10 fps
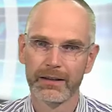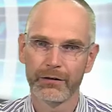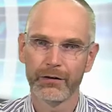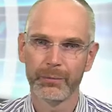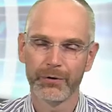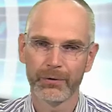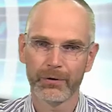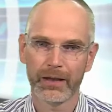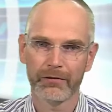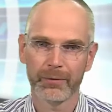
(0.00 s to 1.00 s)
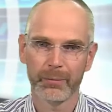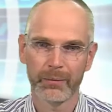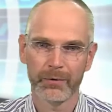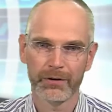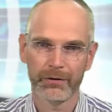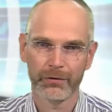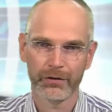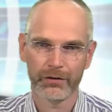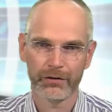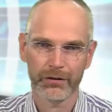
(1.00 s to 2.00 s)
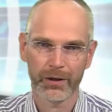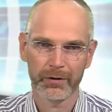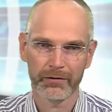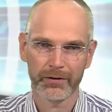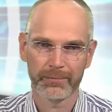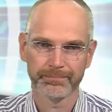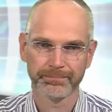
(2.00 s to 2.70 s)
CPU or heavy memory usage is coming from.